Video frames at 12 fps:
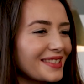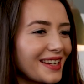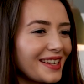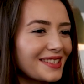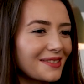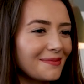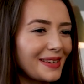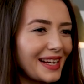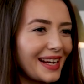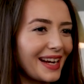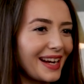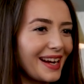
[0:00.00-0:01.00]
it going to
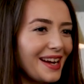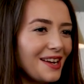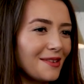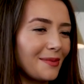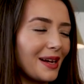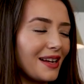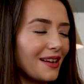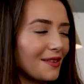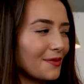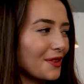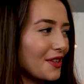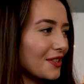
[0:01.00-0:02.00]
be? But I
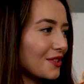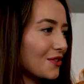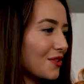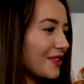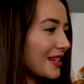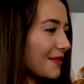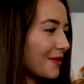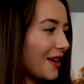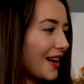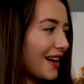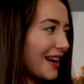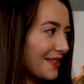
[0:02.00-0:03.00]
love the story of
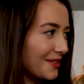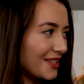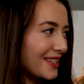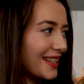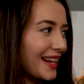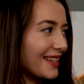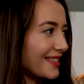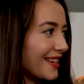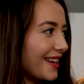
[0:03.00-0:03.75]
her. I was just saying to